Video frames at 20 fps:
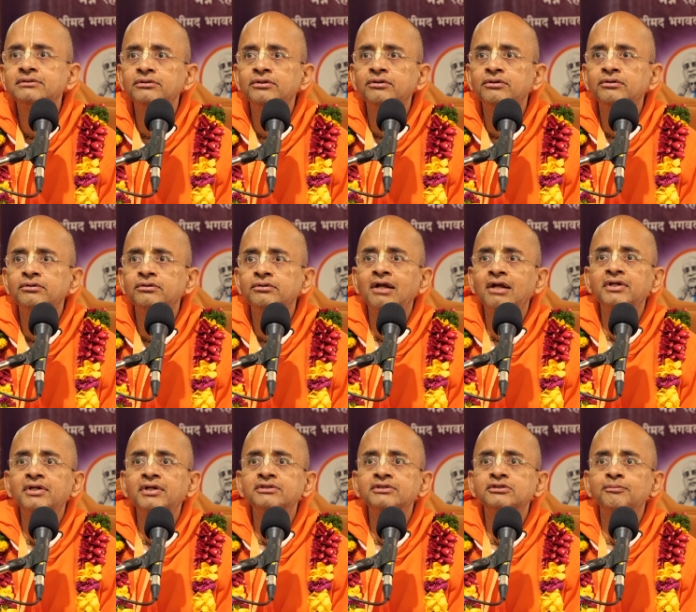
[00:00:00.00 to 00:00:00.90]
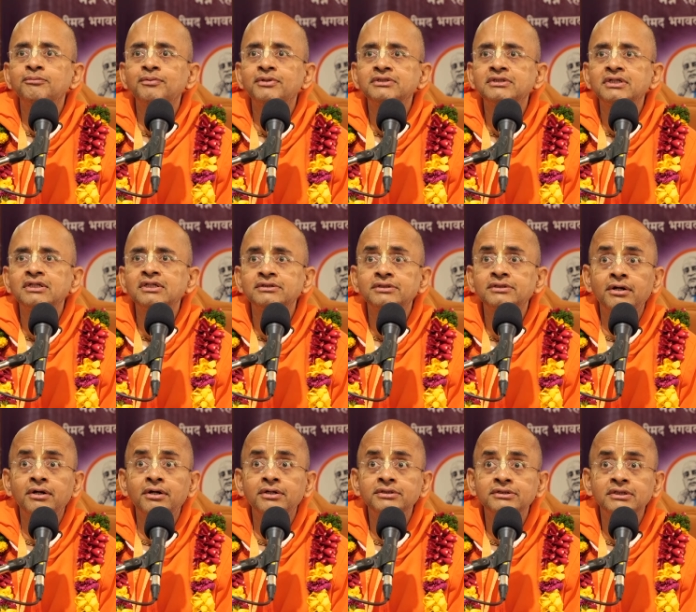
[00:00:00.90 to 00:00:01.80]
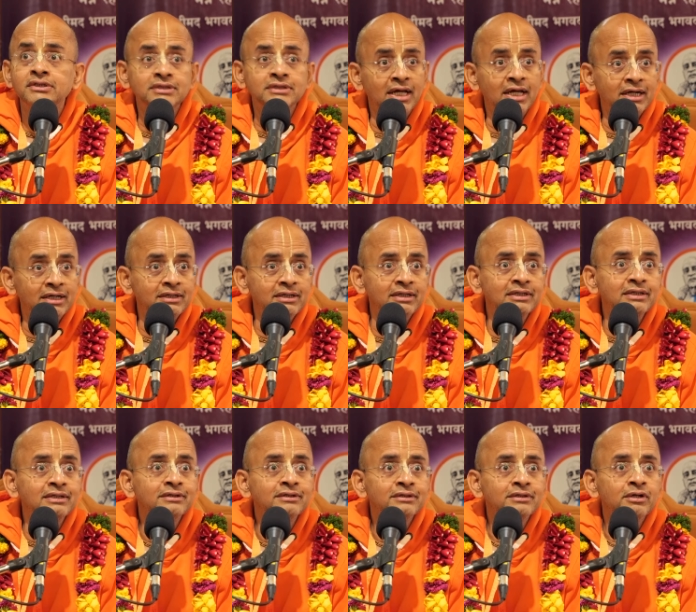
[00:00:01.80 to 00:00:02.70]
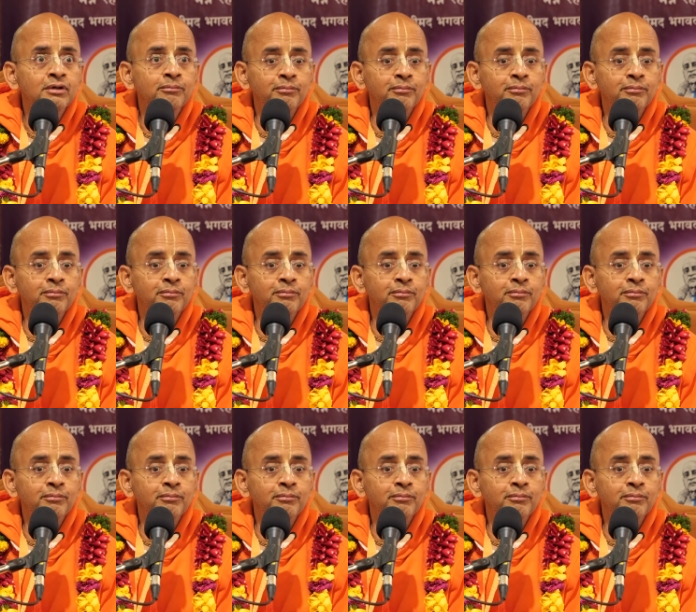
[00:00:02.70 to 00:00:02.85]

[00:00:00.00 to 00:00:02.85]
no confidence to present Krishna consciousness directly,